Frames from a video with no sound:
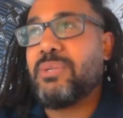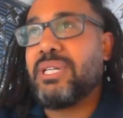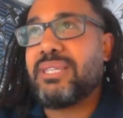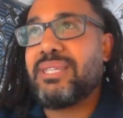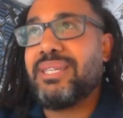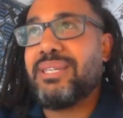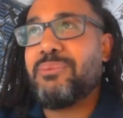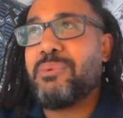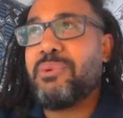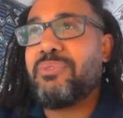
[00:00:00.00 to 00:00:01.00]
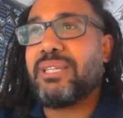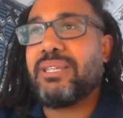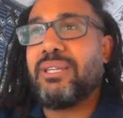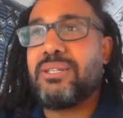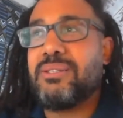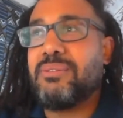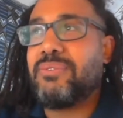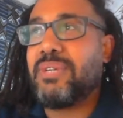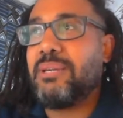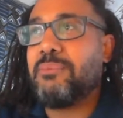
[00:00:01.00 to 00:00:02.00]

work, I think we've had lots of